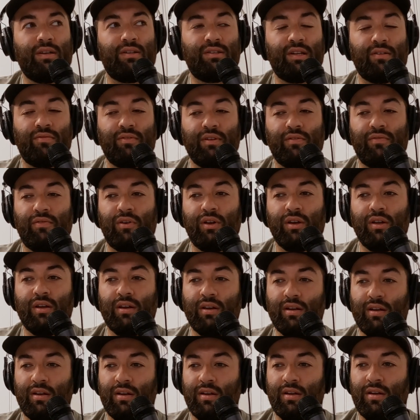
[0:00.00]
It's definitely funny.
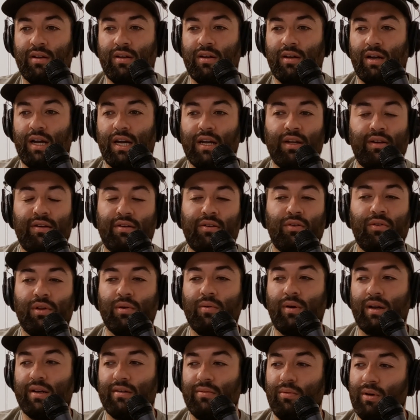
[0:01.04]
I just only
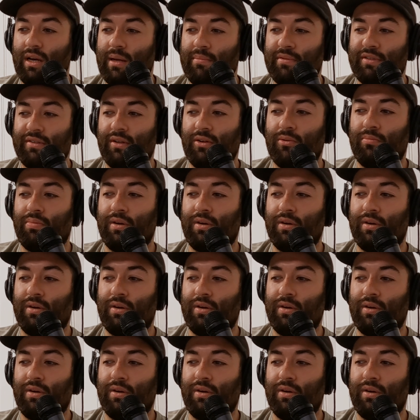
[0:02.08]
watched one episode,